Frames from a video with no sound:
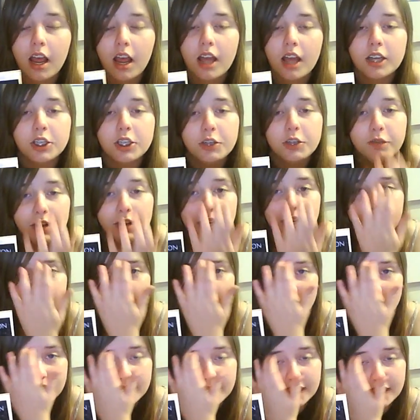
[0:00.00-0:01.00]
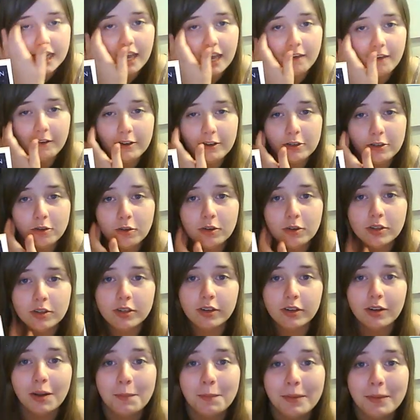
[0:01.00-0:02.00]
She runs in to save her daughter,
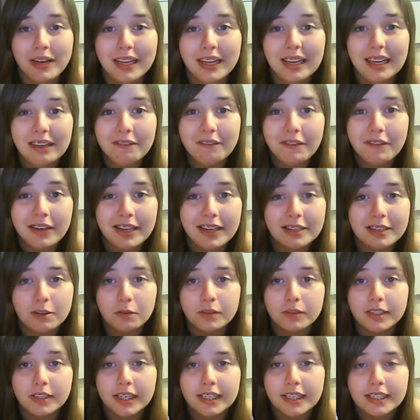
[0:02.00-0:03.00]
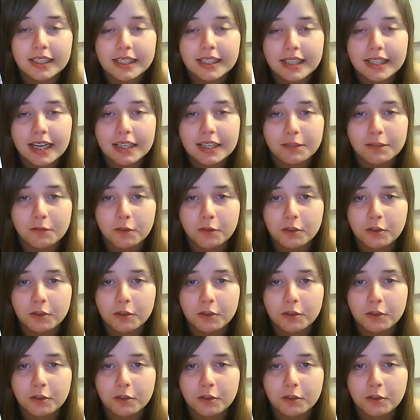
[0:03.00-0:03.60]
and I believe it's obviously successful.